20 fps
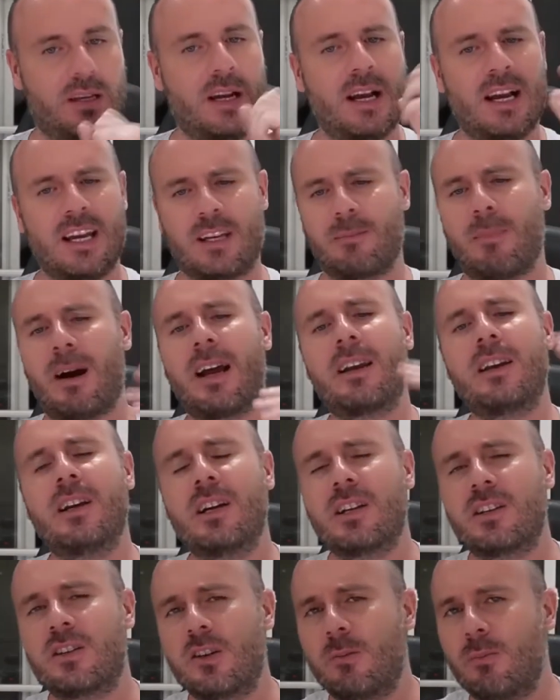I mean,
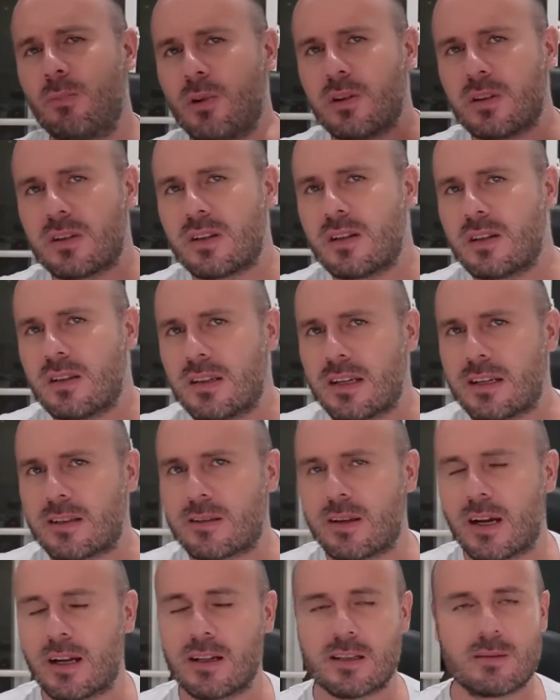they will
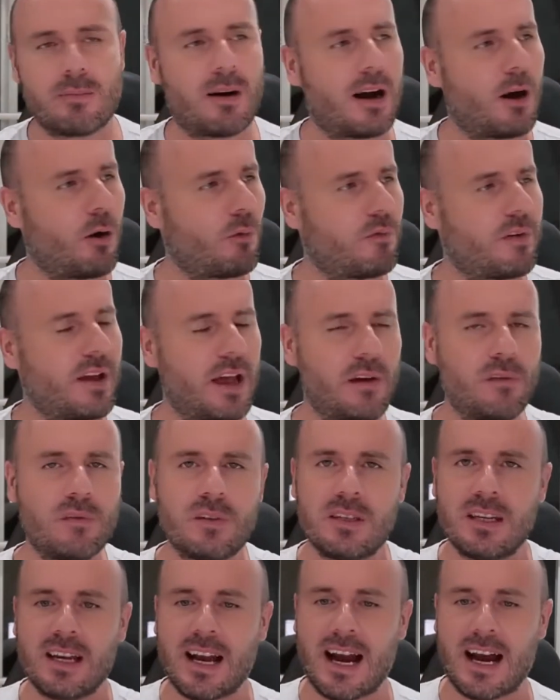definitely have to prepare for
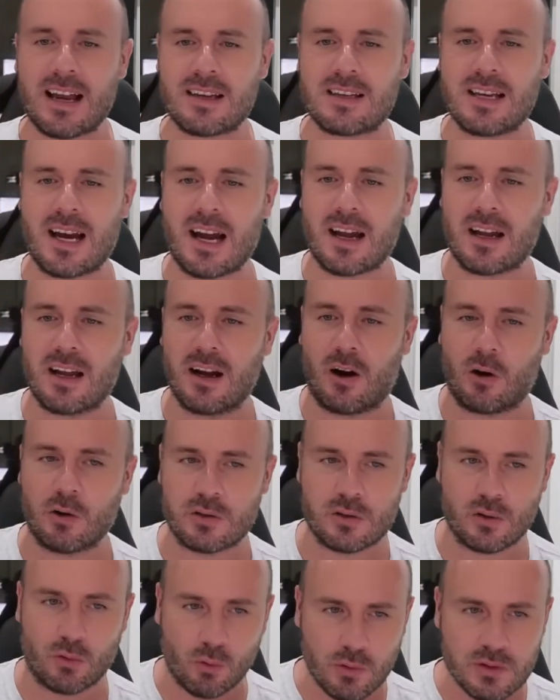severe attacks from
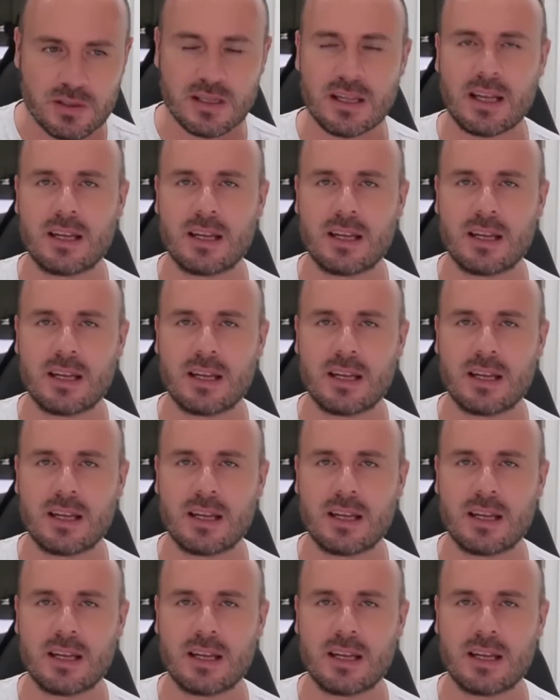Russia,